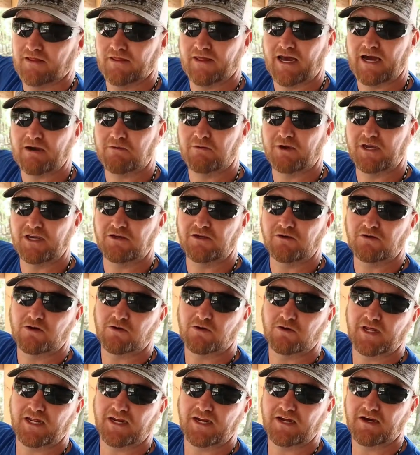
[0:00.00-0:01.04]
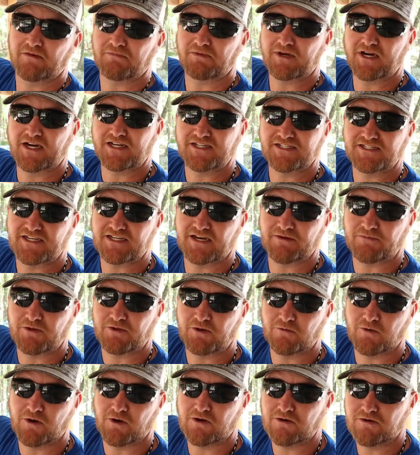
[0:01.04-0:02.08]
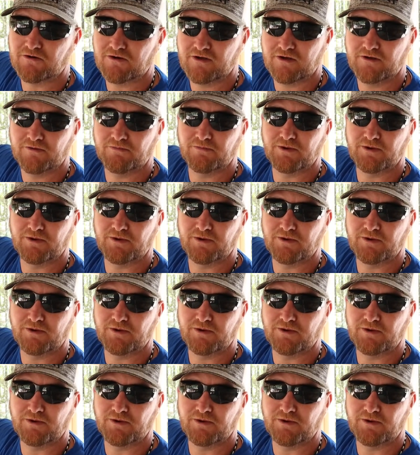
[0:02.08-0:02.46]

That way you don't end up cutting something wrong,